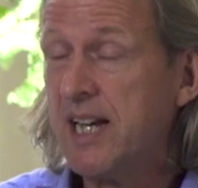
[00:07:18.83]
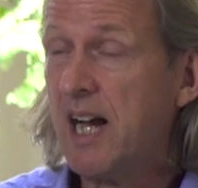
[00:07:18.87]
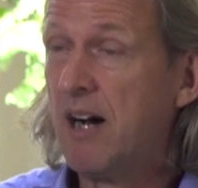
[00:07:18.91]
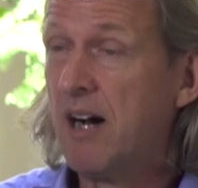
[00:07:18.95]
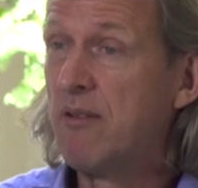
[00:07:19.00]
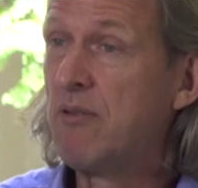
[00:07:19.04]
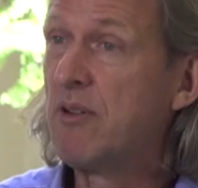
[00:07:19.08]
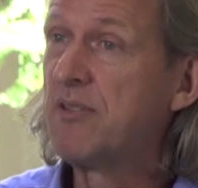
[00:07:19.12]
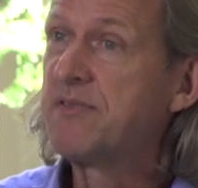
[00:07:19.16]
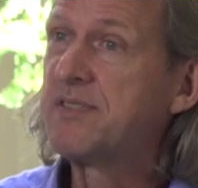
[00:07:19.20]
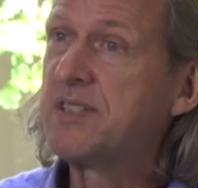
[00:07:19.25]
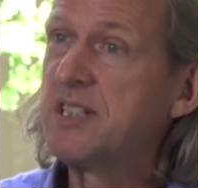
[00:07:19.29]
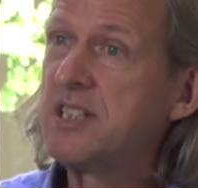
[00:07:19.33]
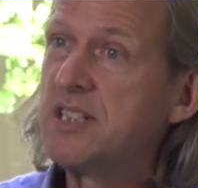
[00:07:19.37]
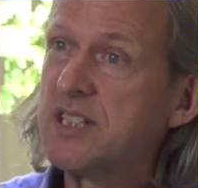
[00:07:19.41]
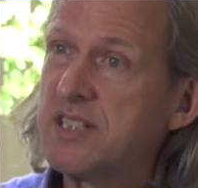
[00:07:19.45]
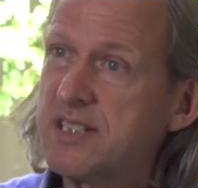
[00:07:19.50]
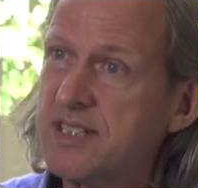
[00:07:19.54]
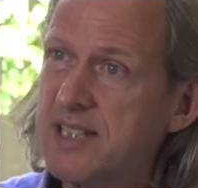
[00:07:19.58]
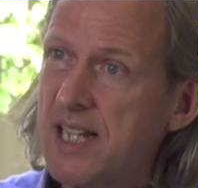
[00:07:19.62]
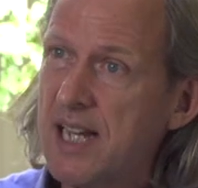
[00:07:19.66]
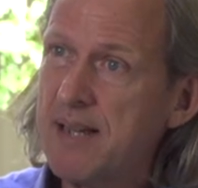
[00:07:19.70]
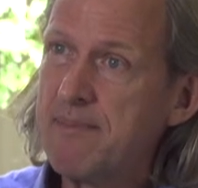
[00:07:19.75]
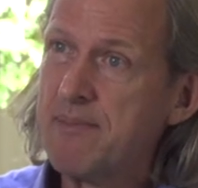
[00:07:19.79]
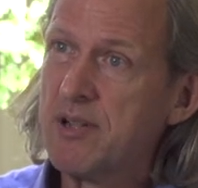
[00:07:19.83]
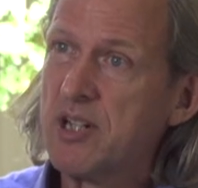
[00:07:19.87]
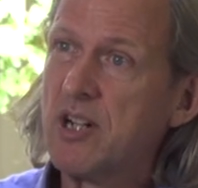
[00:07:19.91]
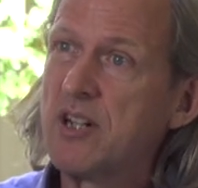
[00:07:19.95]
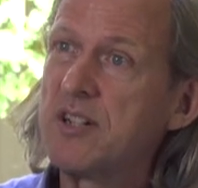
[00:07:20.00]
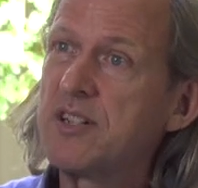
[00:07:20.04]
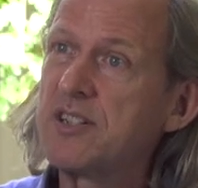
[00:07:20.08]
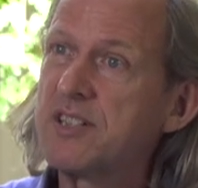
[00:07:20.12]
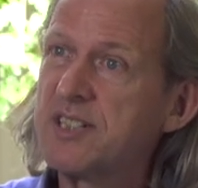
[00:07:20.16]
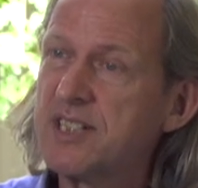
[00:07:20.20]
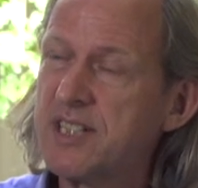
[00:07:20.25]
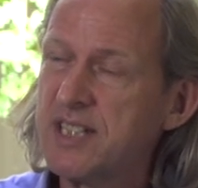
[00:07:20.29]
And we've seen the same in
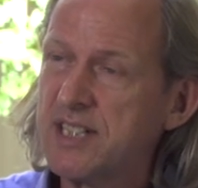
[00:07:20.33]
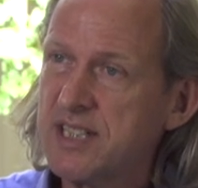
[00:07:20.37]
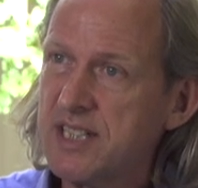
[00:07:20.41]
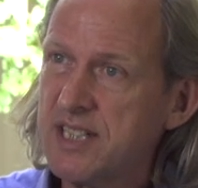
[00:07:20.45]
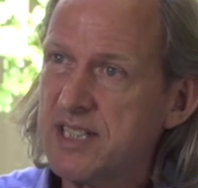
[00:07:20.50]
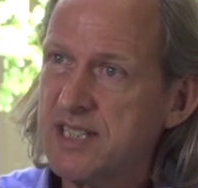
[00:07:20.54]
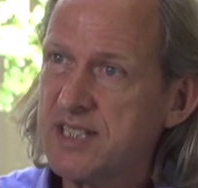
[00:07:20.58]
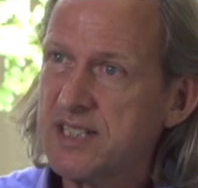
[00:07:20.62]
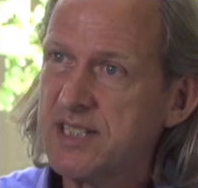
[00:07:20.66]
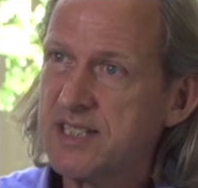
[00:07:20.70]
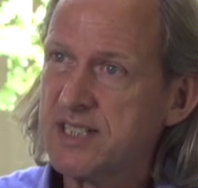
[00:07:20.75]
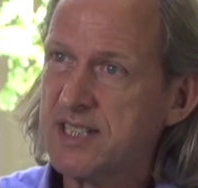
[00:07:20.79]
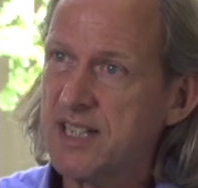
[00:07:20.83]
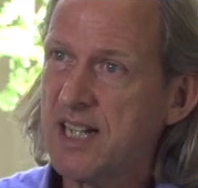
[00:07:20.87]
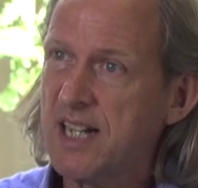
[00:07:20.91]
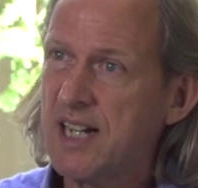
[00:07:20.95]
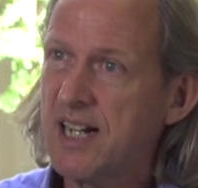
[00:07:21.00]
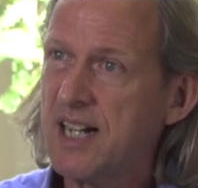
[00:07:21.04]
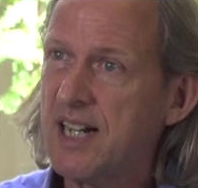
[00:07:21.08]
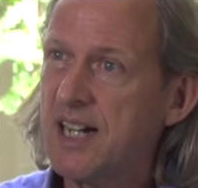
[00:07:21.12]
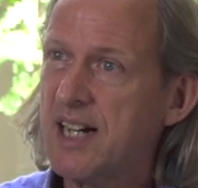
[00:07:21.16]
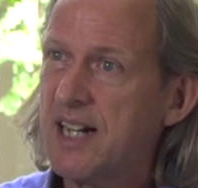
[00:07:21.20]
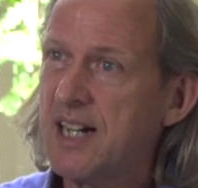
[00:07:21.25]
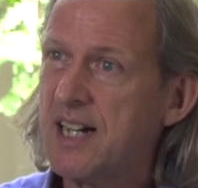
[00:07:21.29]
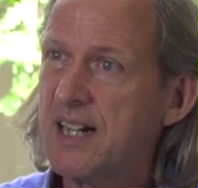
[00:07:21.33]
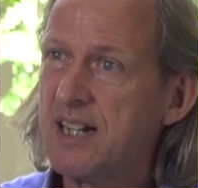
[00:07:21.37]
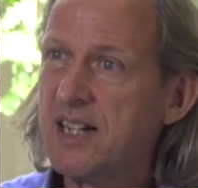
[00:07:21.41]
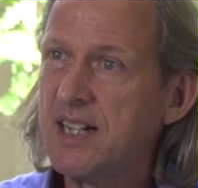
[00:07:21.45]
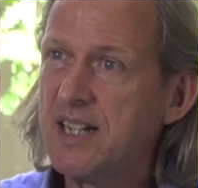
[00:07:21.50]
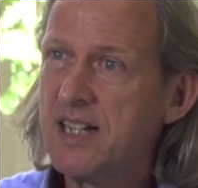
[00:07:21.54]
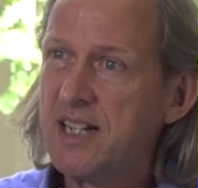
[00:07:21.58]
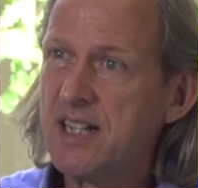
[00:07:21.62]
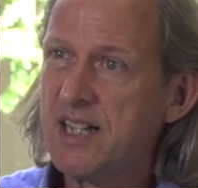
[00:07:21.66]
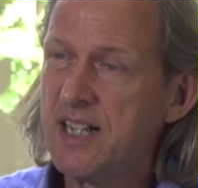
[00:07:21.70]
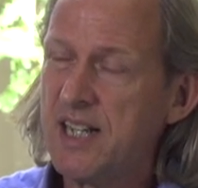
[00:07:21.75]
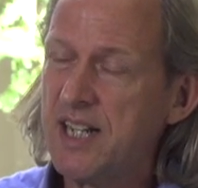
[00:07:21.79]
other cities
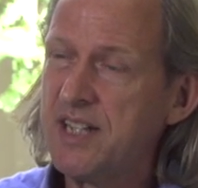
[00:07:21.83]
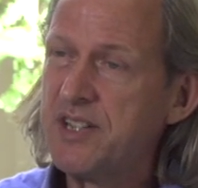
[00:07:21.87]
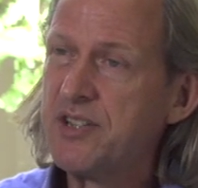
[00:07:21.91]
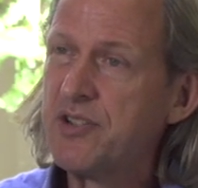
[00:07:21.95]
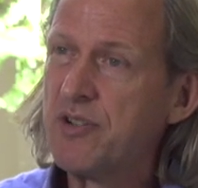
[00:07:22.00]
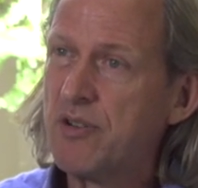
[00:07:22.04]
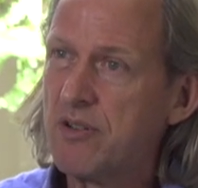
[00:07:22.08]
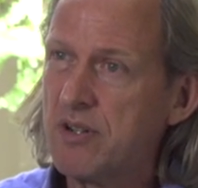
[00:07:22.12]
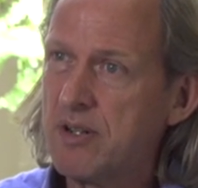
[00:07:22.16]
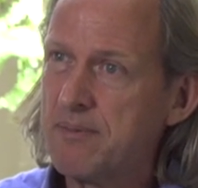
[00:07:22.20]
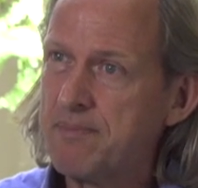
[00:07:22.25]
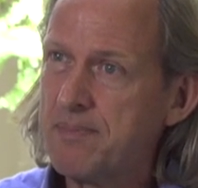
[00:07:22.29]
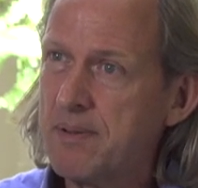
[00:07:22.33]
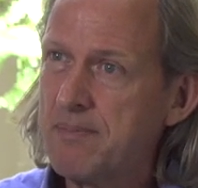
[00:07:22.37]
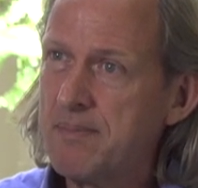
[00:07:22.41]
in Europe.